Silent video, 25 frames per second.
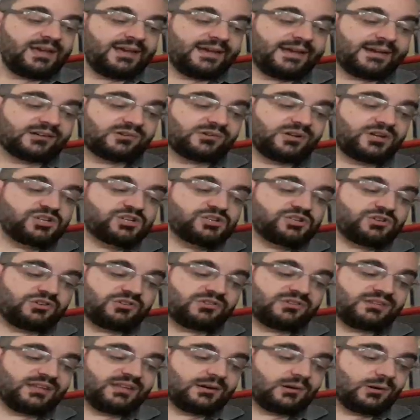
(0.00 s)
a creature
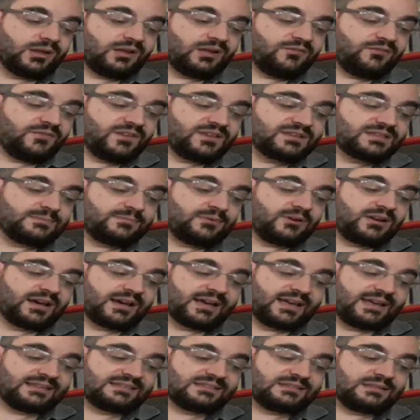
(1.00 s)
nearly invisible
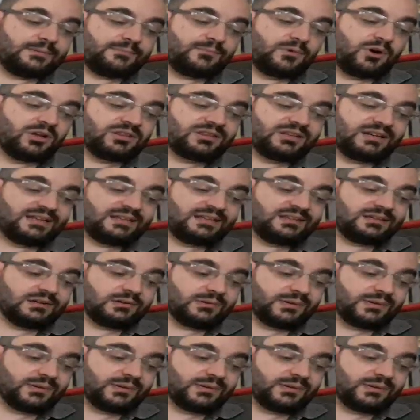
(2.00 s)
against the mottled